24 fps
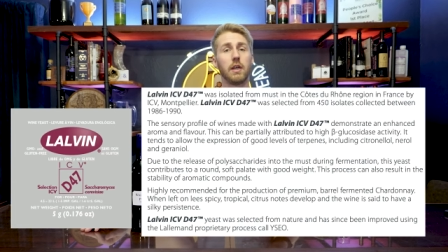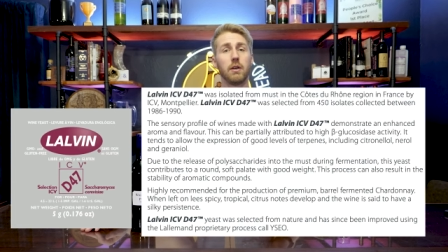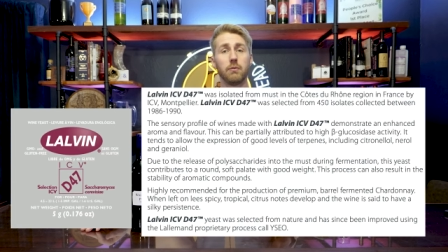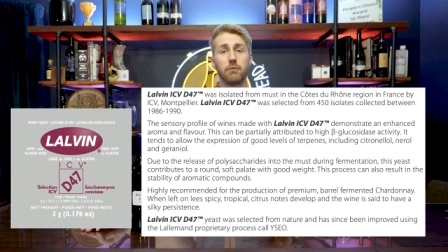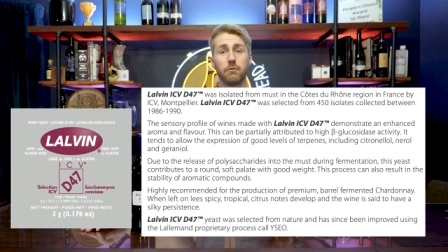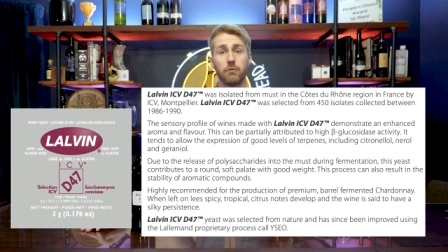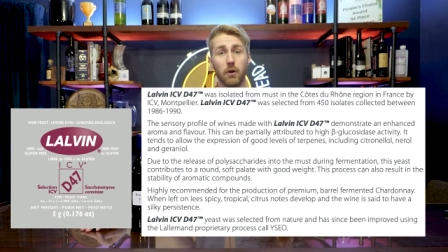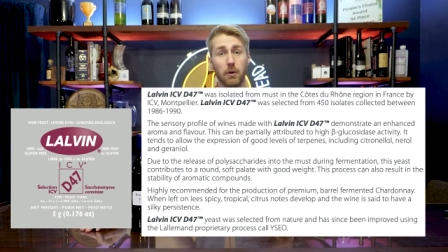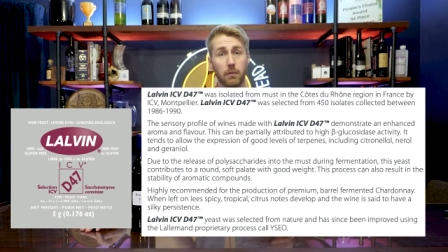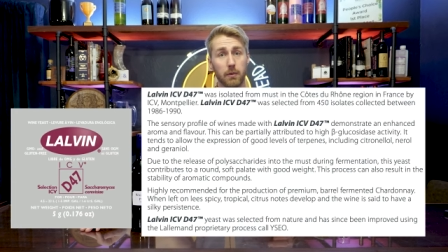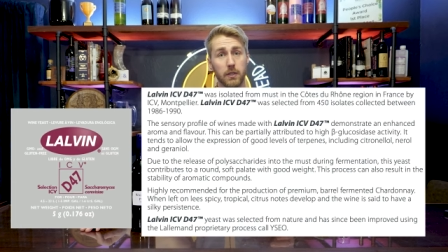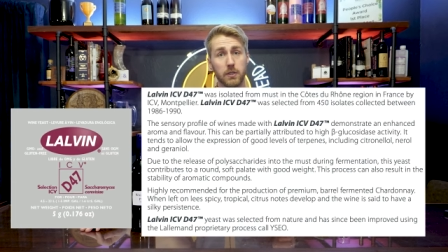it
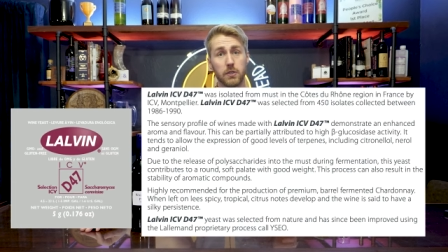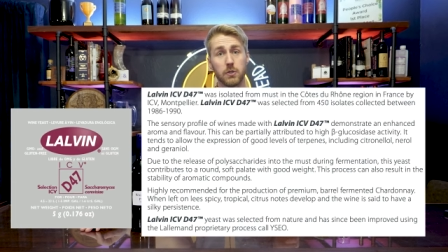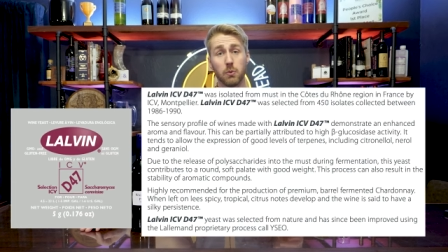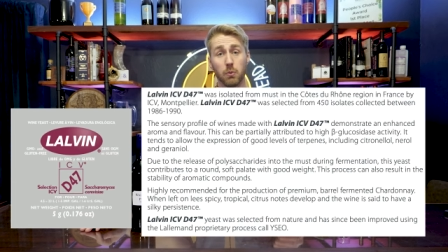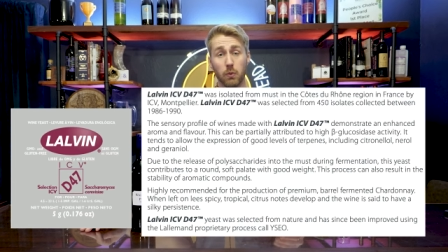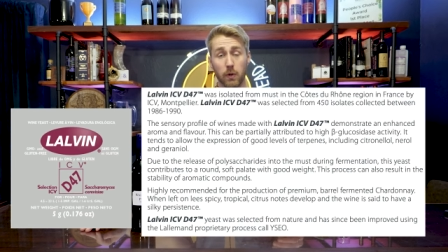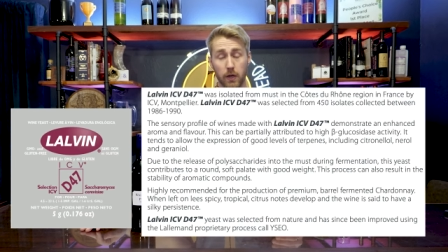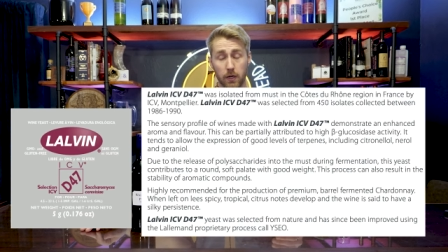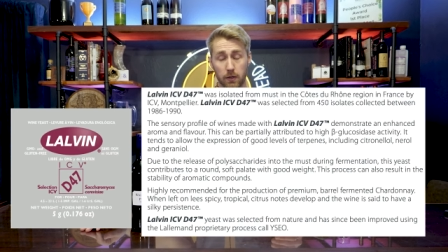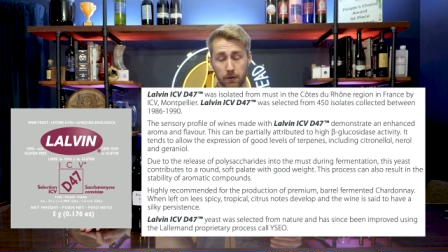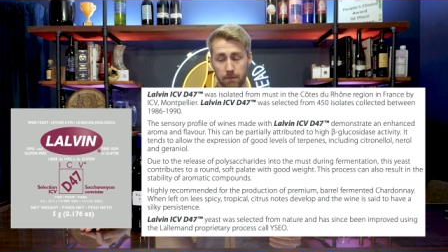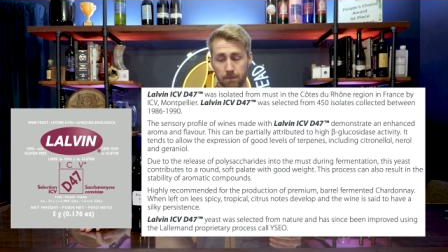ferments
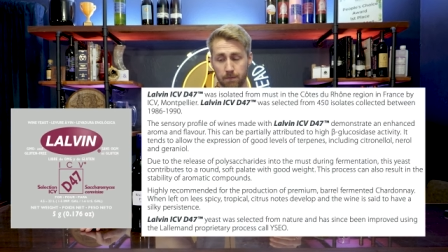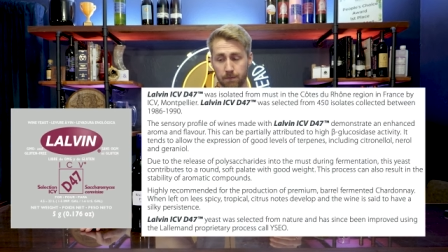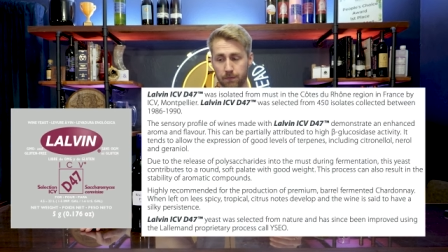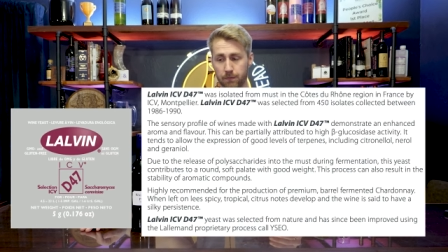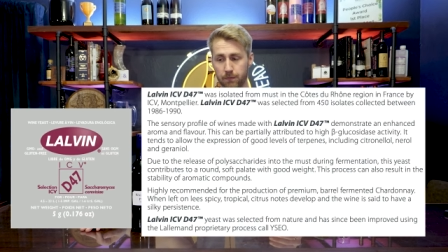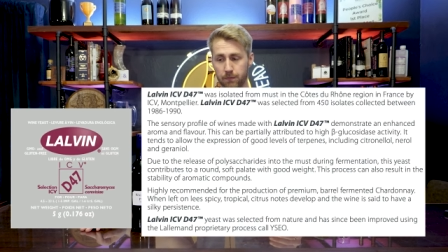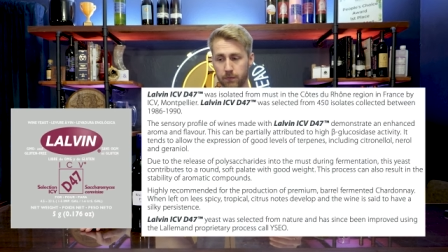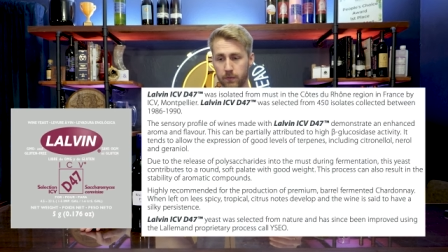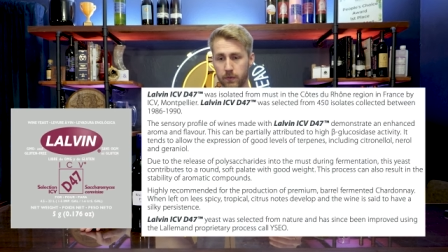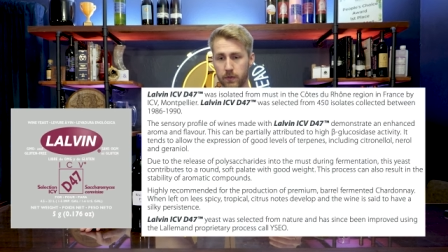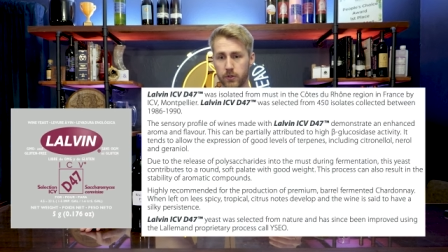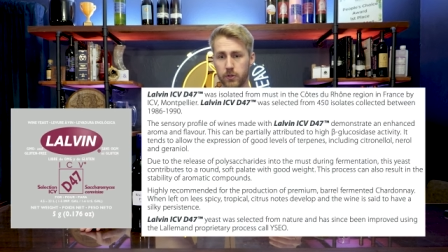well.
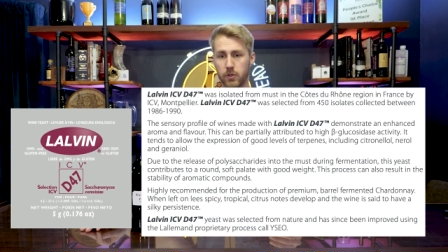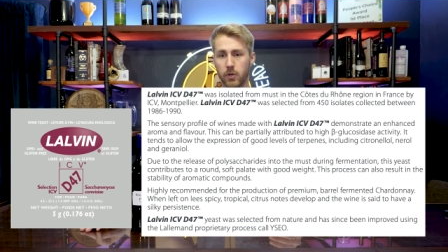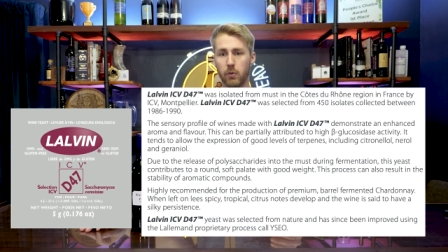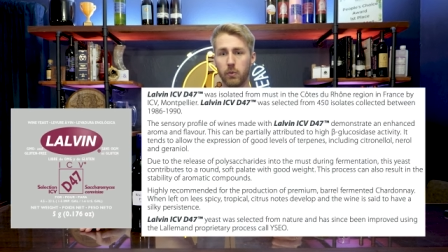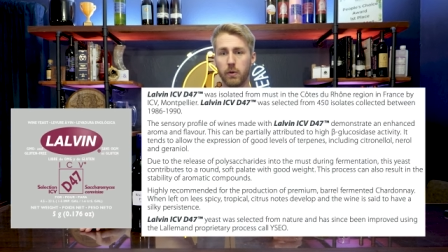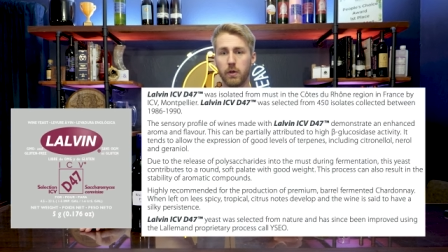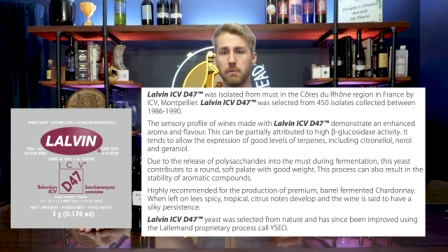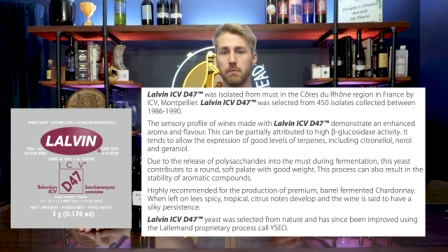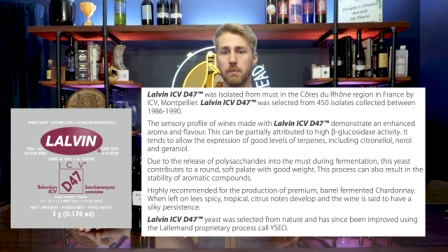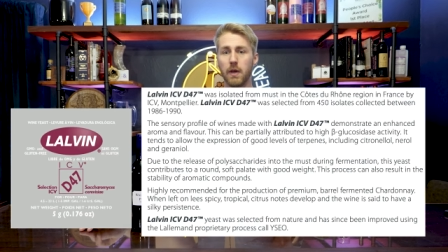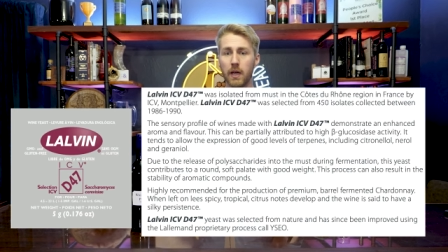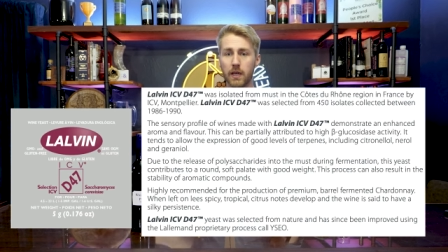So
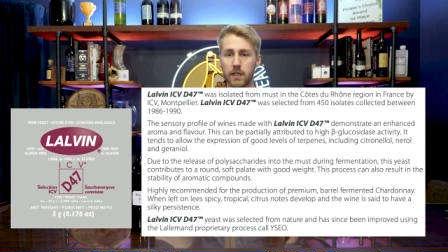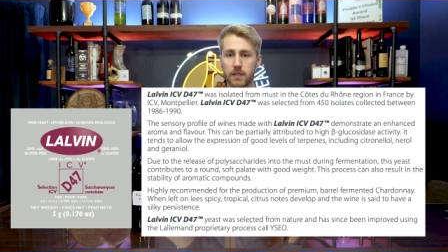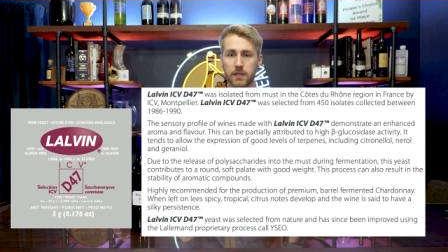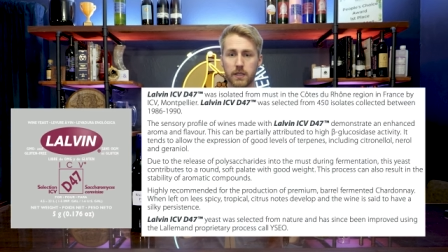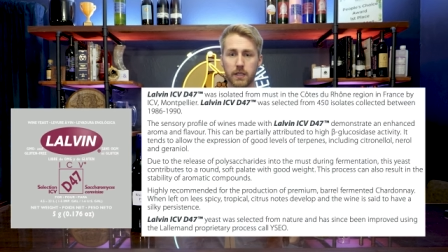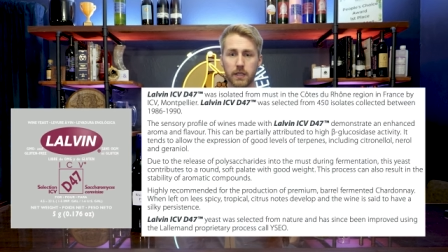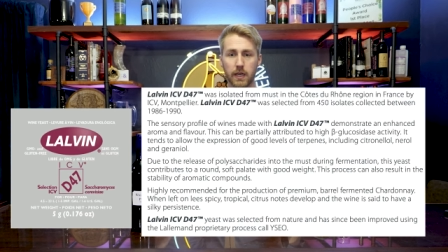we mixed